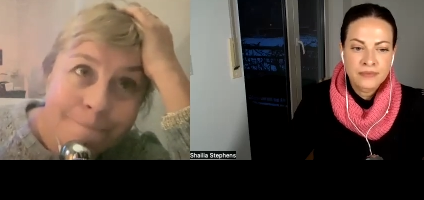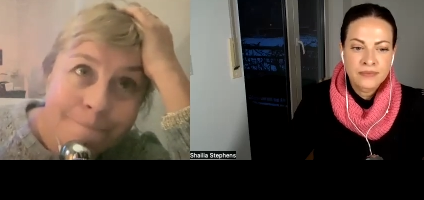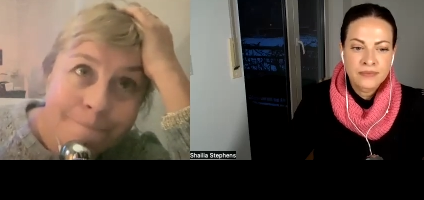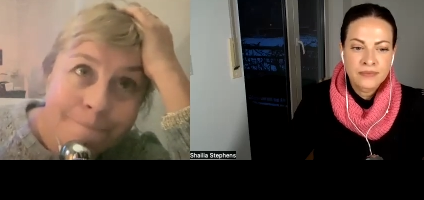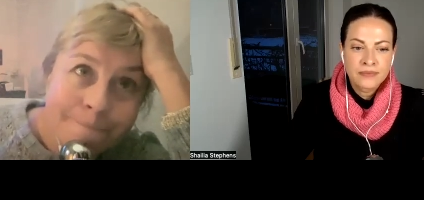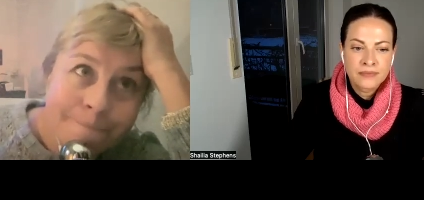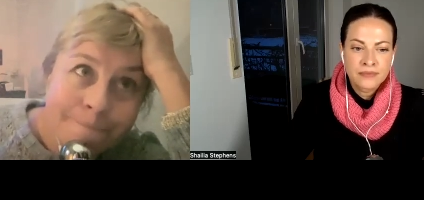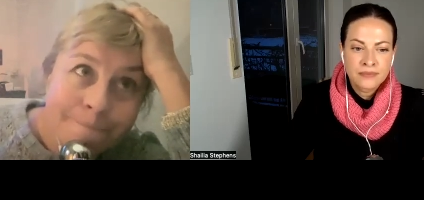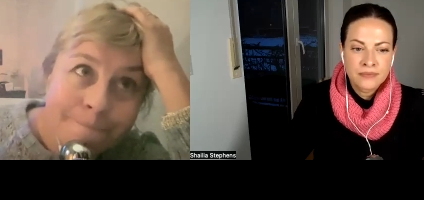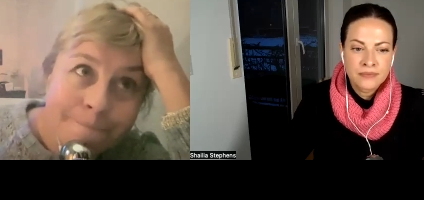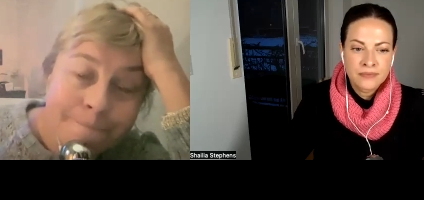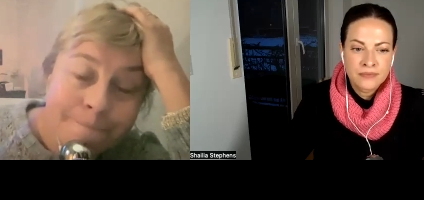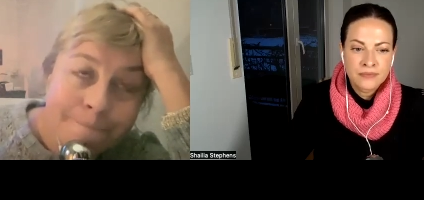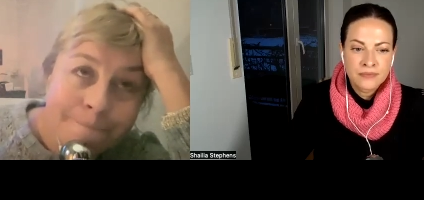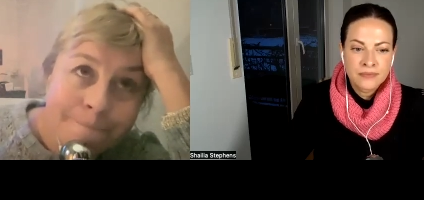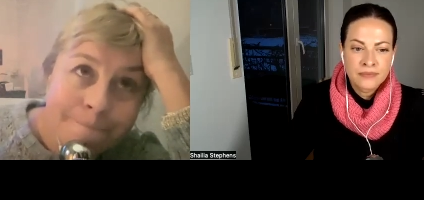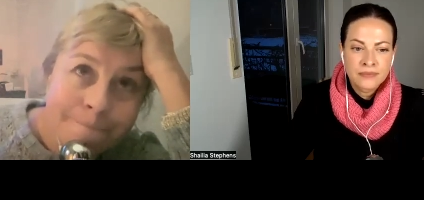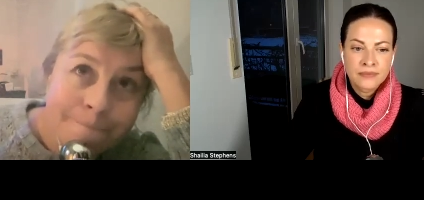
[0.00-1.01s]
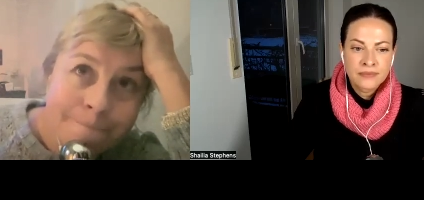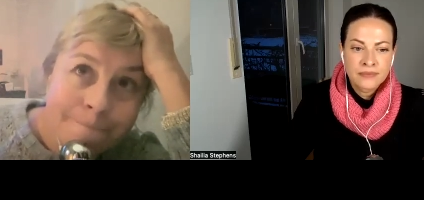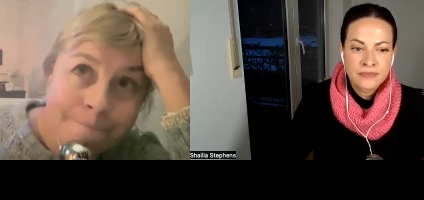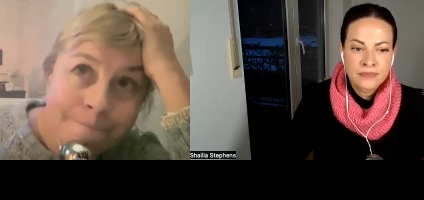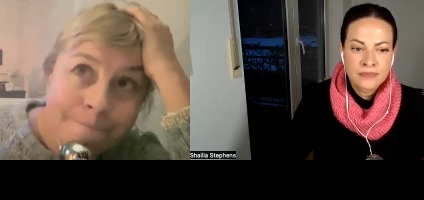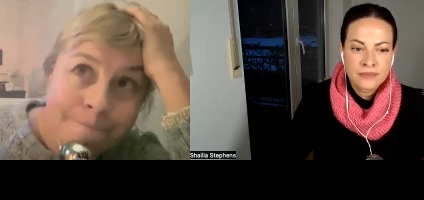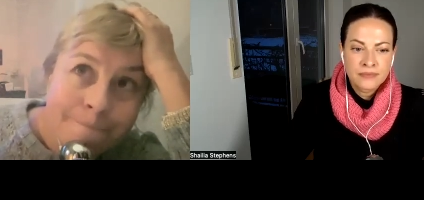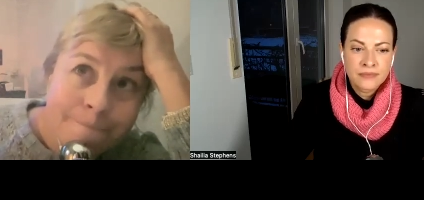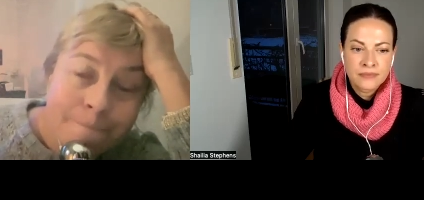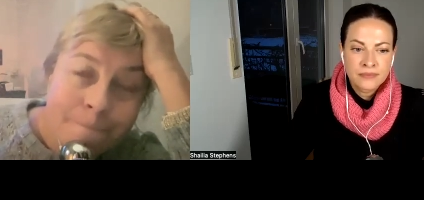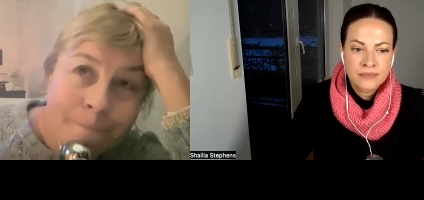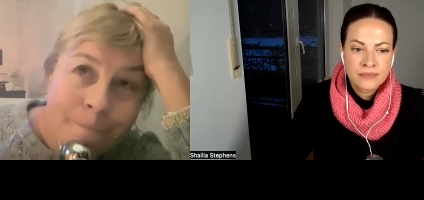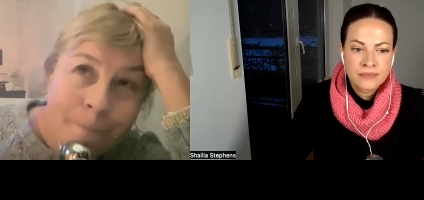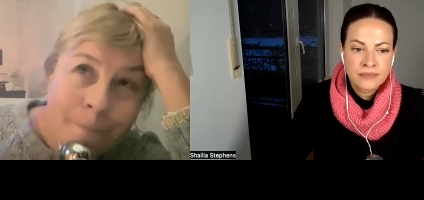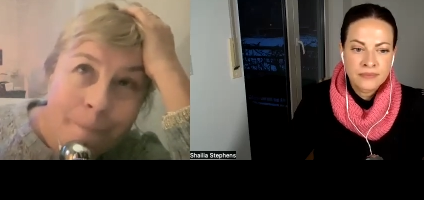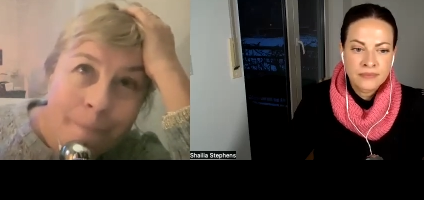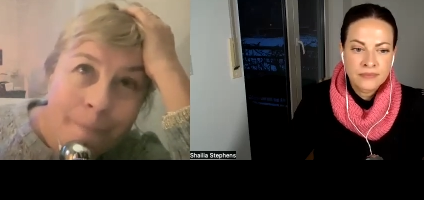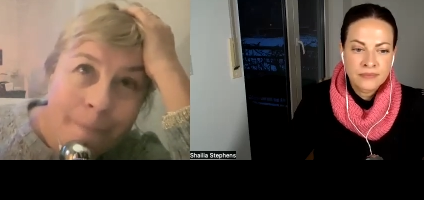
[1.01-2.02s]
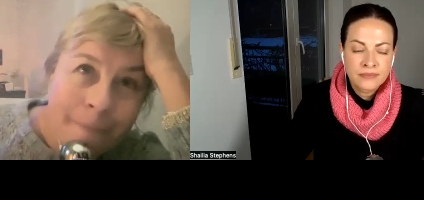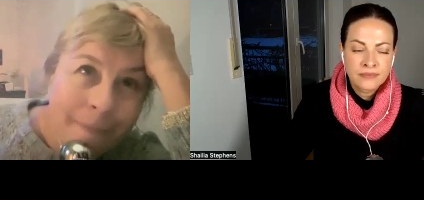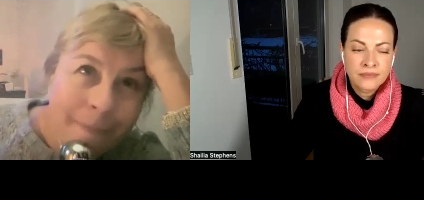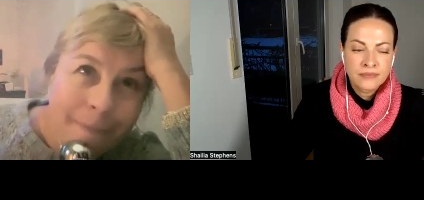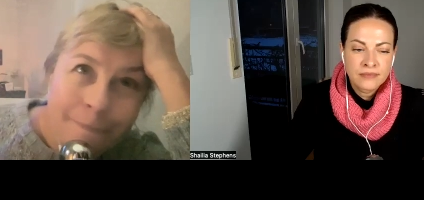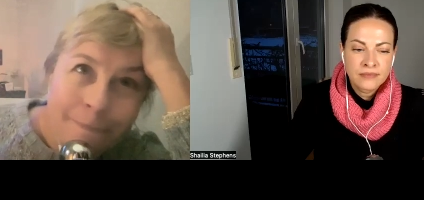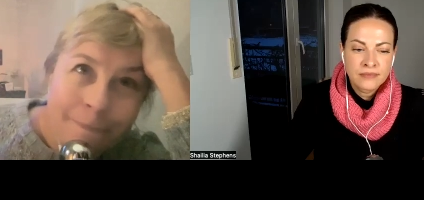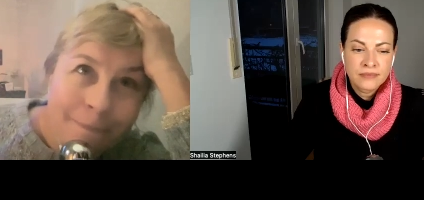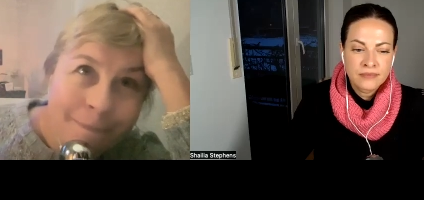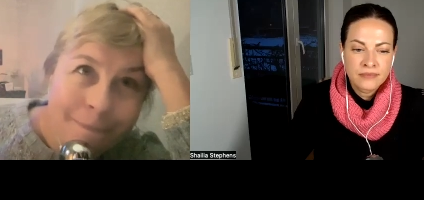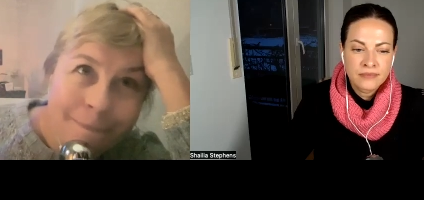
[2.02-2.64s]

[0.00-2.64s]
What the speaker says: Nothing is said.